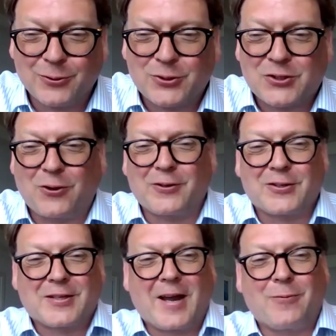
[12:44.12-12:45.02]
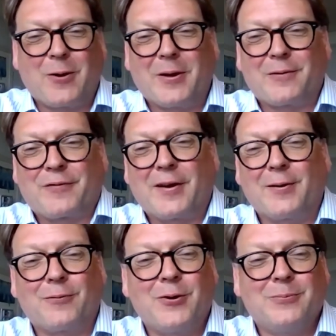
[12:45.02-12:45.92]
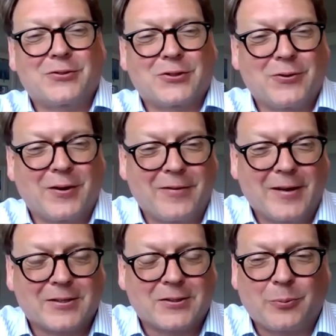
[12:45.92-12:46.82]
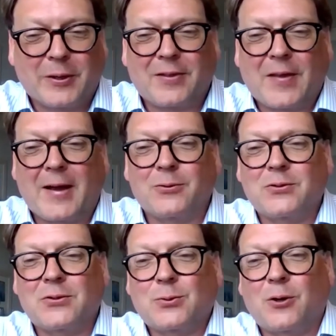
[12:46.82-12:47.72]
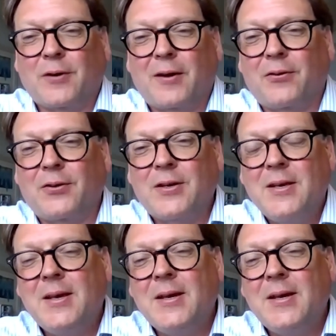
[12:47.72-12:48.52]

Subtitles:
your scholars now won't be able to fit in a room soon. I mean, you'll be 1,000, 1,200. Yeah.